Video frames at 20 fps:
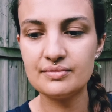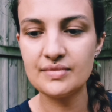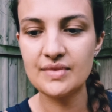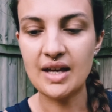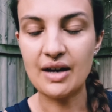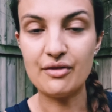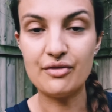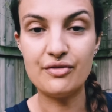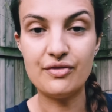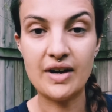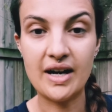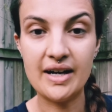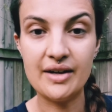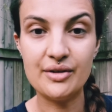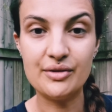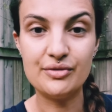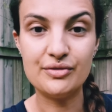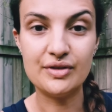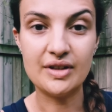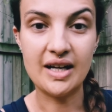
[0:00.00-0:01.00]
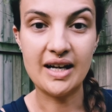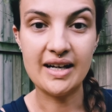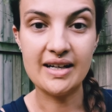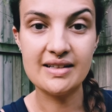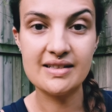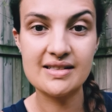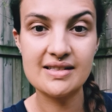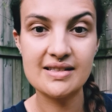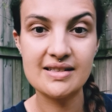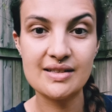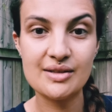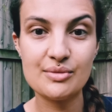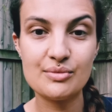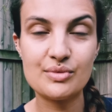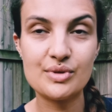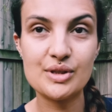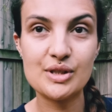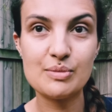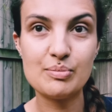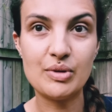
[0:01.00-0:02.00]
that fight or flight
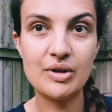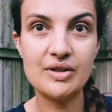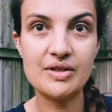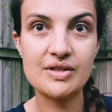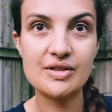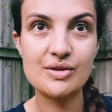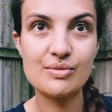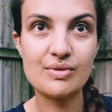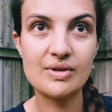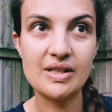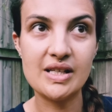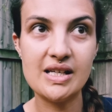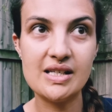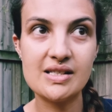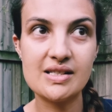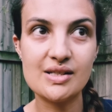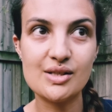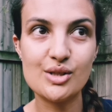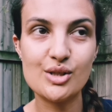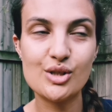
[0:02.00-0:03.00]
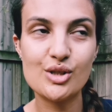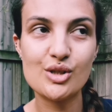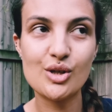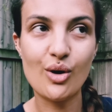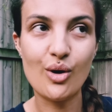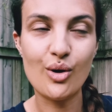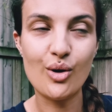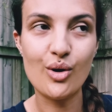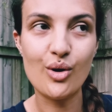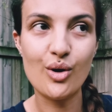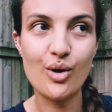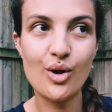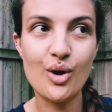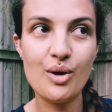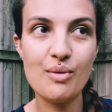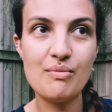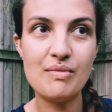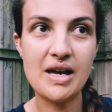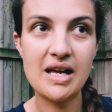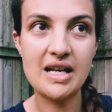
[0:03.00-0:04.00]
response releases so
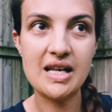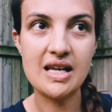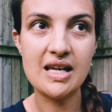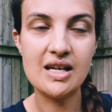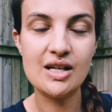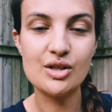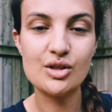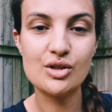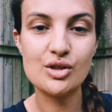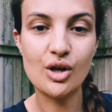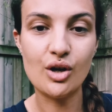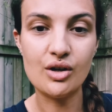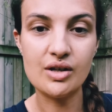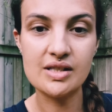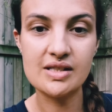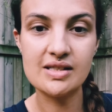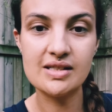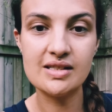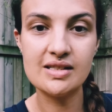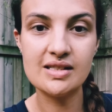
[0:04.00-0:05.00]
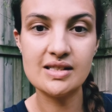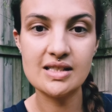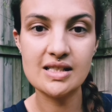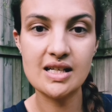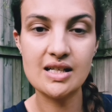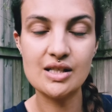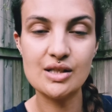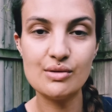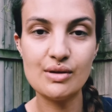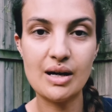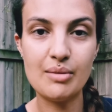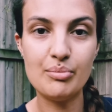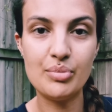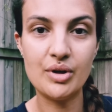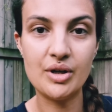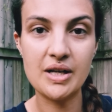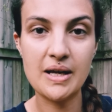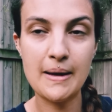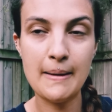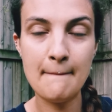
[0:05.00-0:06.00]
many toxins into our
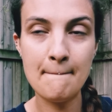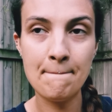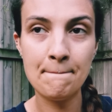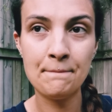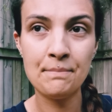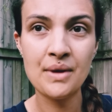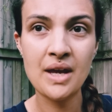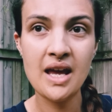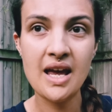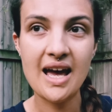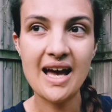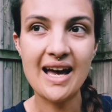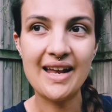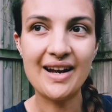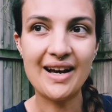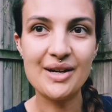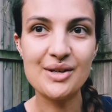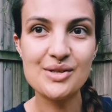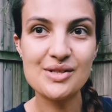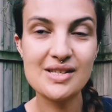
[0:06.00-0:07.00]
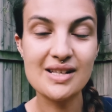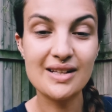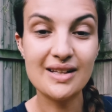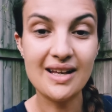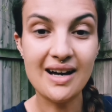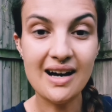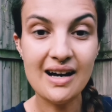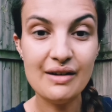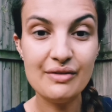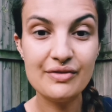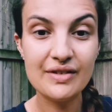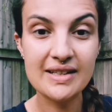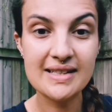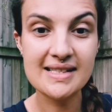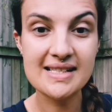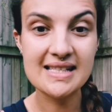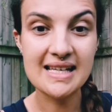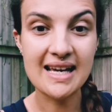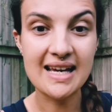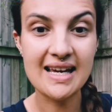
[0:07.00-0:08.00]
body. And I used to laugh and
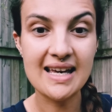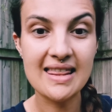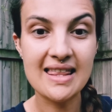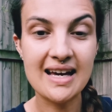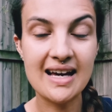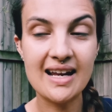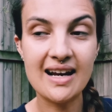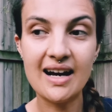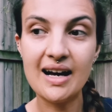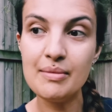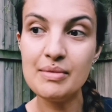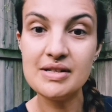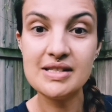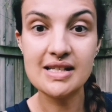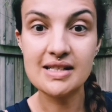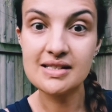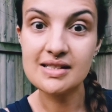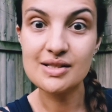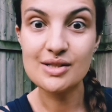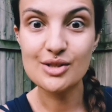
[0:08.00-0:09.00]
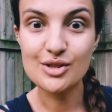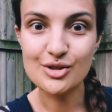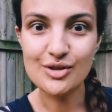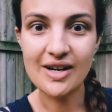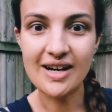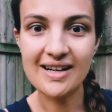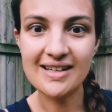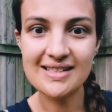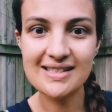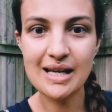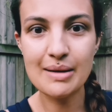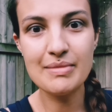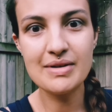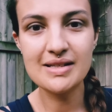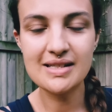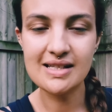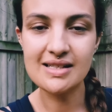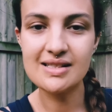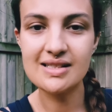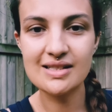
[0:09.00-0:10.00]
say that I'm addicted to stress, I'm
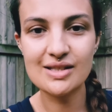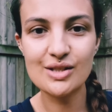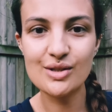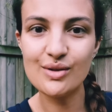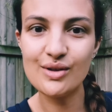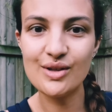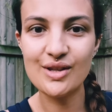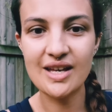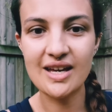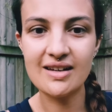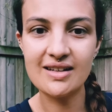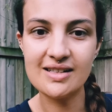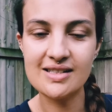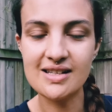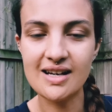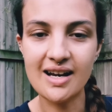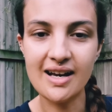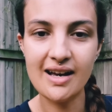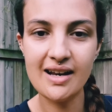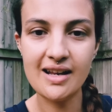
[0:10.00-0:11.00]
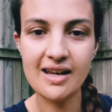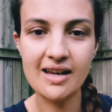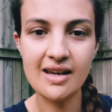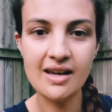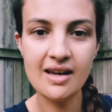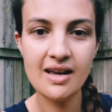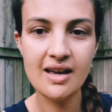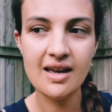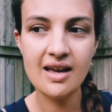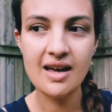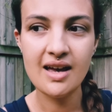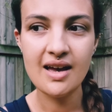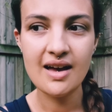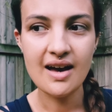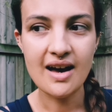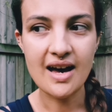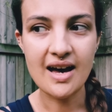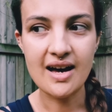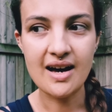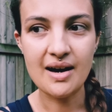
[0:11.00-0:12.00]
addicted to the anxiety.
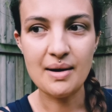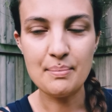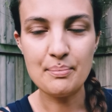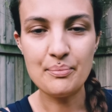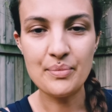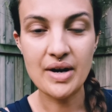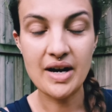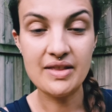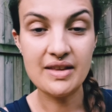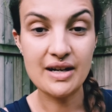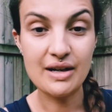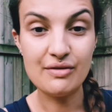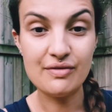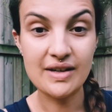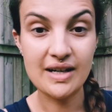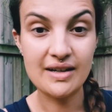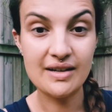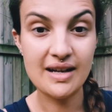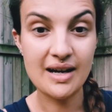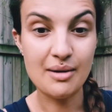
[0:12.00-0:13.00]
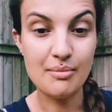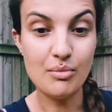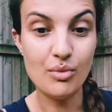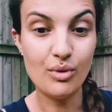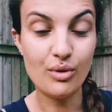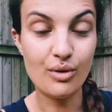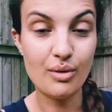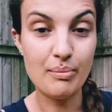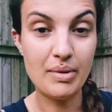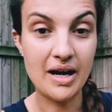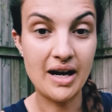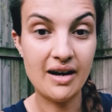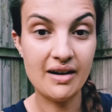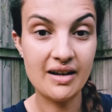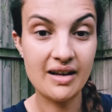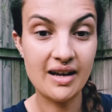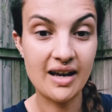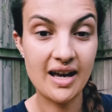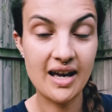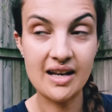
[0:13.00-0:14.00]
And then I found out more about
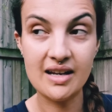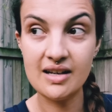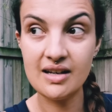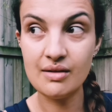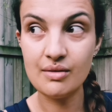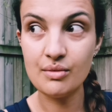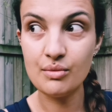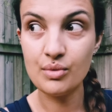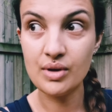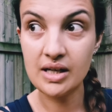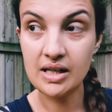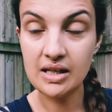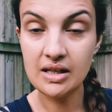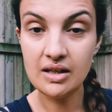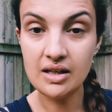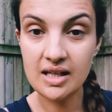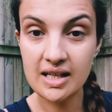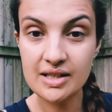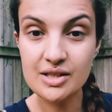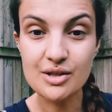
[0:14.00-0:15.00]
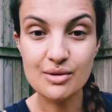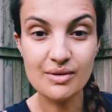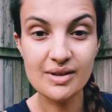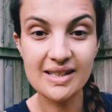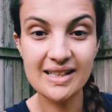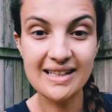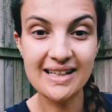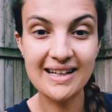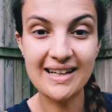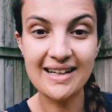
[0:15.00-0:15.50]
it, and we literally